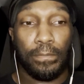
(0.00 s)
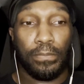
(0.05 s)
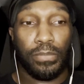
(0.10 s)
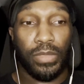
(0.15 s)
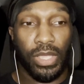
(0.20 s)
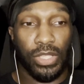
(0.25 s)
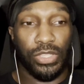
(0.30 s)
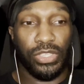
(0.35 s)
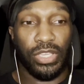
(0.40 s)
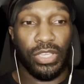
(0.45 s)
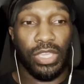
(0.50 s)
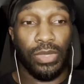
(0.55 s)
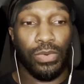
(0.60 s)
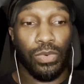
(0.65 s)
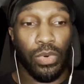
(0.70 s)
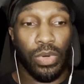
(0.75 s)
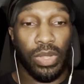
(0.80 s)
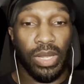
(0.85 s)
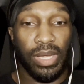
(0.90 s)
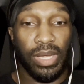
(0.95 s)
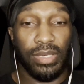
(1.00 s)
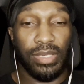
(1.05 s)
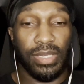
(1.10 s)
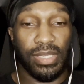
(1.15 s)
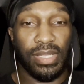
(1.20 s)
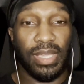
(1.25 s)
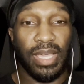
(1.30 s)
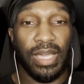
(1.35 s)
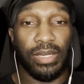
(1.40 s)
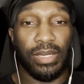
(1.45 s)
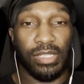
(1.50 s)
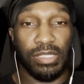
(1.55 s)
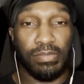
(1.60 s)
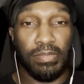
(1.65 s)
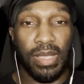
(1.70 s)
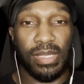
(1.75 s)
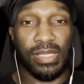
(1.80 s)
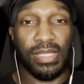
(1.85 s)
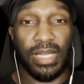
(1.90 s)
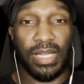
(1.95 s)
continue on and just handle as
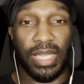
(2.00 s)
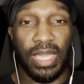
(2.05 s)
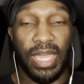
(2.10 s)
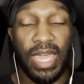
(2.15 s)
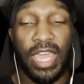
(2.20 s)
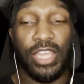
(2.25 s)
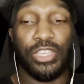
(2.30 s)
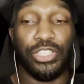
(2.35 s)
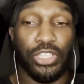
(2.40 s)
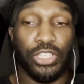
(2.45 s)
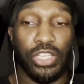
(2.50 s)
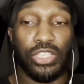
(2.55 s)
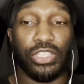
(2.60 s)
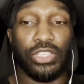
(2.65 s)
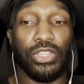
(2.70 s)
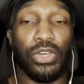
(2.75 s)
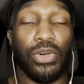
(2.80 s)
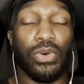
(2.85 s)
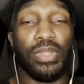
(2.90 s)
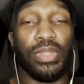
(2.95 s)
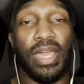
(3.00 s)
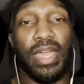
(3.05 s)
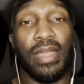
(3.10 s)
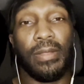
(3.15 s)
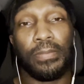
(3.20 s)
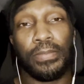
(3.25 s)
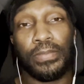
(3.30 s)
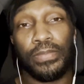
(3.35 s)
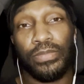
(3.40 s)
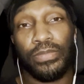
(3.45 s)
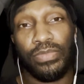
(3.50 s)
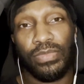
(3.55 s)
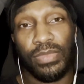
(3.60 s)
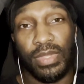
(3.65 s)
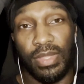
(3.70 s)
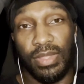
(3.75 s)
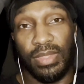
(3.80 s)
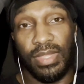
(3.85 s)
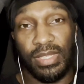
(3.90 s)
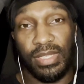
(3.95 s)
best as I can, just know that
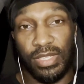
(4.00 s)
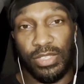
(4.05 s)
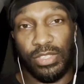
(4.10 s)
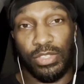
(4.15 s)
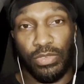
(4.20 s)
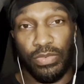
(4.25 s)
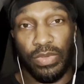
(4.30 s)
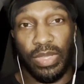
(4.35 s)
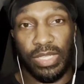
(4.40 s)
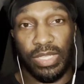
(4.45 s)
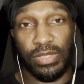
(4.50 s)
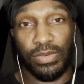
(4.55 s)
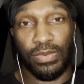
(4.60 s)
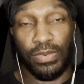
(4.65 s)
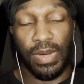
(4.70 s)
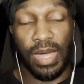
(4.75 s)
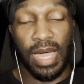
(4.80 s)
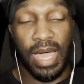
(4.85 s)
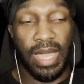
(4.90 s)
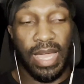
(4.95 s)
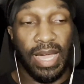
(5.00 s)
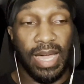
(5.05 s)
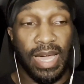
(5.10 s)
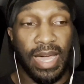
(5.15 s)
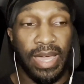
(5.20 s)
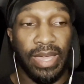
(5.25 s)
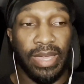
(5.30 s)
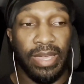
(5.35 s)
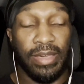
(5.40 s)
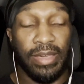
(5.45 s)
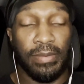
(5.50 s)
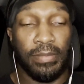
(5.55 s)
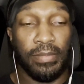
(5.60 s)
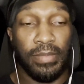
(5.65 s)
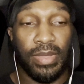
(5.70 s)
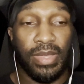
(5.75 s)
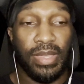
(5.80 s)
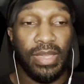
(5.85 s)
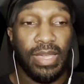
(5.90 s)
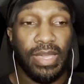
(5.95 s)
this is the reason why I
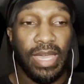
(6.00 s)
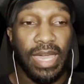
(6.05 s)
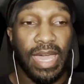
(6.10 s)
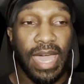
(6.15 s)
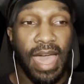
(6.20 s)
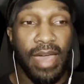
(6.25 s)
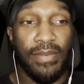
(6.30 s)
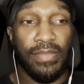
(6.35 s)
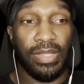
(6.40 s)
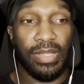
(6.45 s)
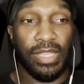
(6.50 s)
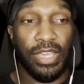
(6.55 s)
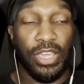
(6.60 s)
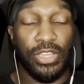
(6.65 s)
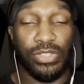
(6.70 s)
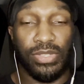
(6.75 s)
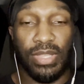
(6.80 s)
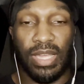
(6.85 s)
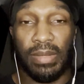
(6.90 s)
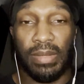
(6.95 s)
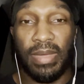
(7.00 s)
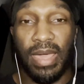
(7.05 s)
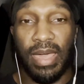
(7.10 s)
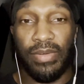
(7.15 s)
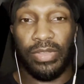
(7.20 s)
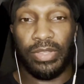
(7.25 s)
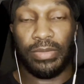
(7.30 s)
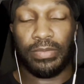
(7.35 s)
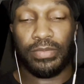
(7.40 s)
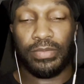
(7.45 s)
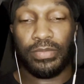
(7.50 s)
am having the issue that I'm having.